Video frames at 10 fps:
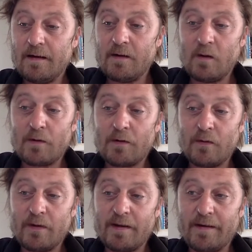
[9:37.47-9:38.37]

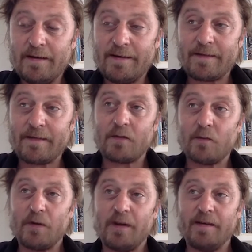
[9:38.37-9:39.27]
also it's
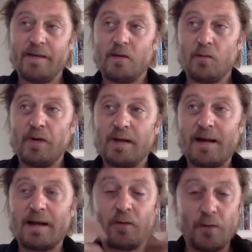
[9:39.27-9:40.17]
super easy to build
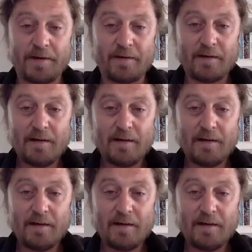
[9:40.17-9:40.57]
a grid.